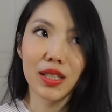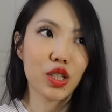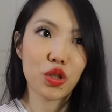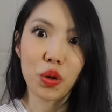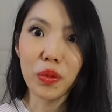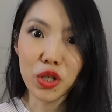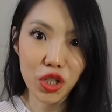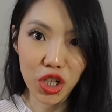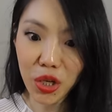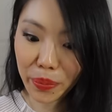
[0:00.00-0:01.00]
so much
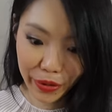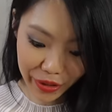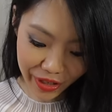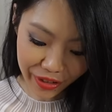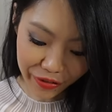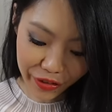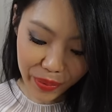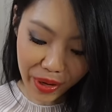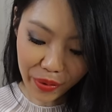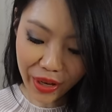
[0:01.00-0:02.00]
cheaper than the
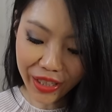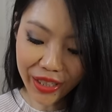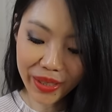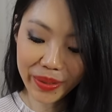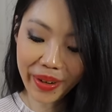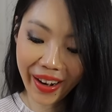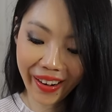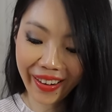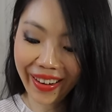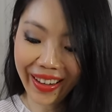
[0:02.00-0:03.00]
female ready to
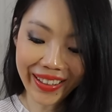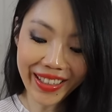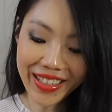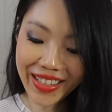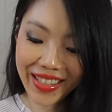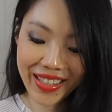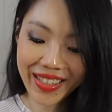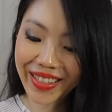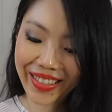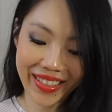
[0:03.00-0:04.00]
wear and I
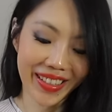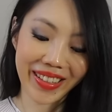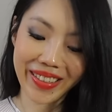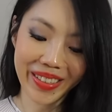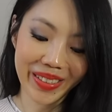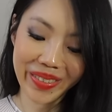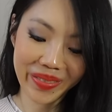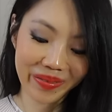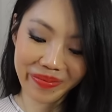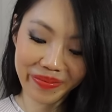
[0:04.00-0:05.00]
just I don't know.
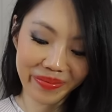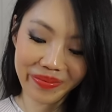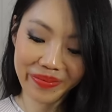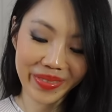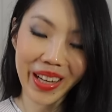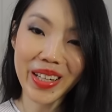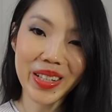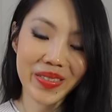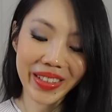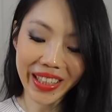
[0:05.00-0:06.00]
I
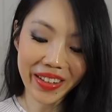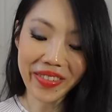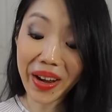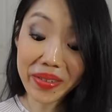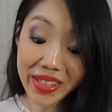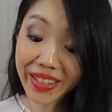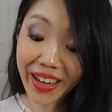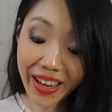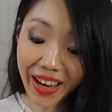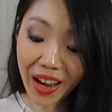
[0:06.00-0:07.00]
just feel like if I was a
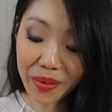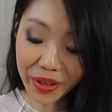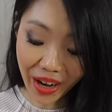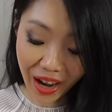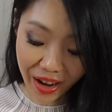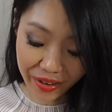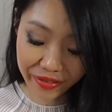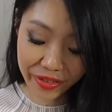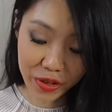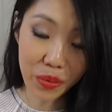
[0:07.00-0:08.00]
guy, I would have
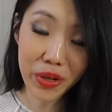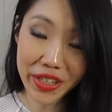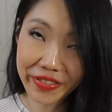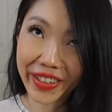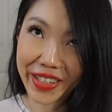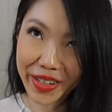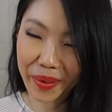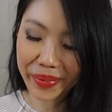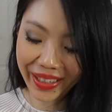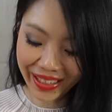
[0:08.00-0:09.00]
so much fun
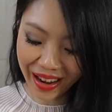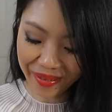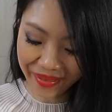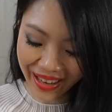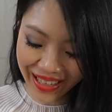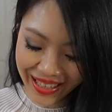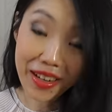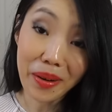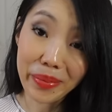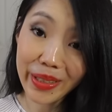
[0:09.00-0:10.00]
shopping at Hermes.
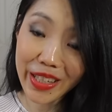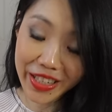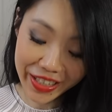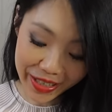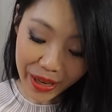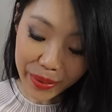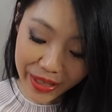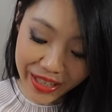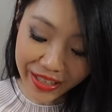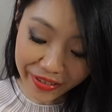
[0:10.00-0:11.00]
Competition is
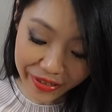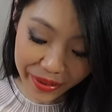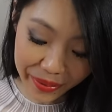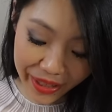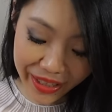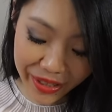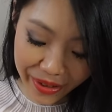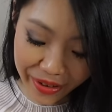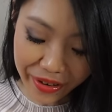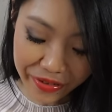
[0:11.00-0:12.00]
always stiffer when you
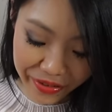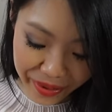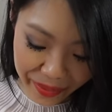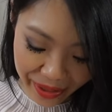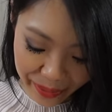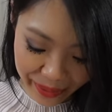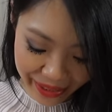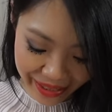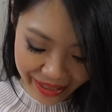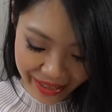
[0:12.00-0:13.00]
are a female
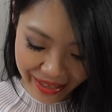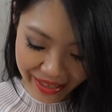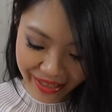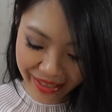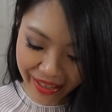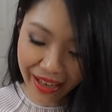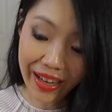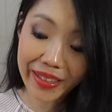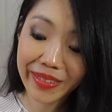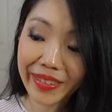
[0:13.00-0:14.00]
because, yeah,